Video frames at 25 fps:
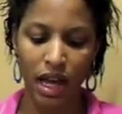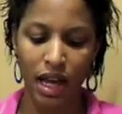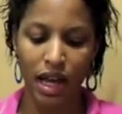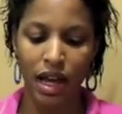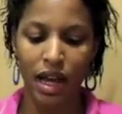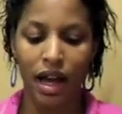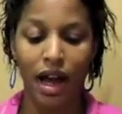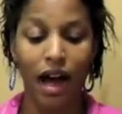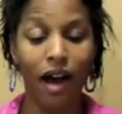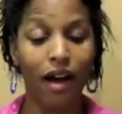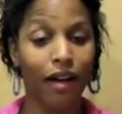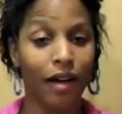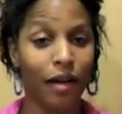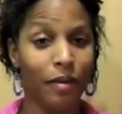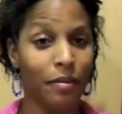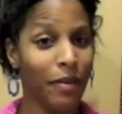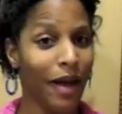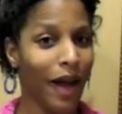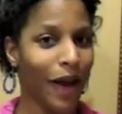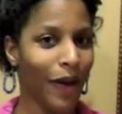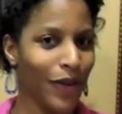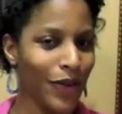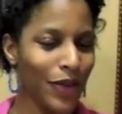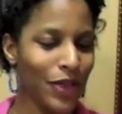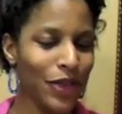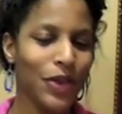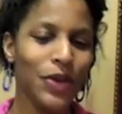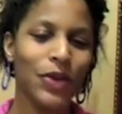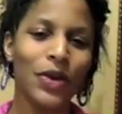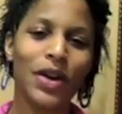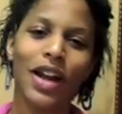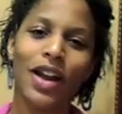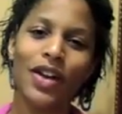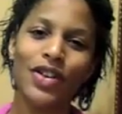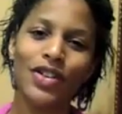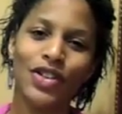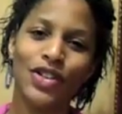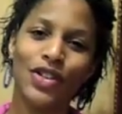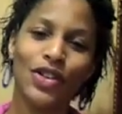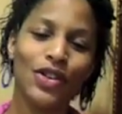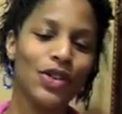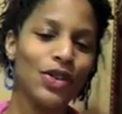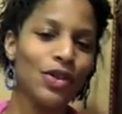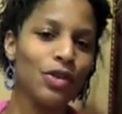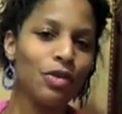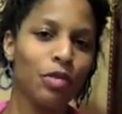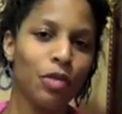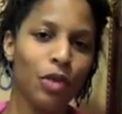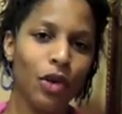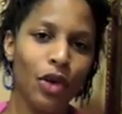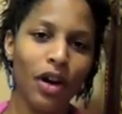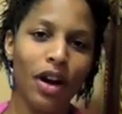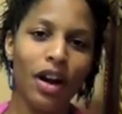I'll come back with you and I'll show you more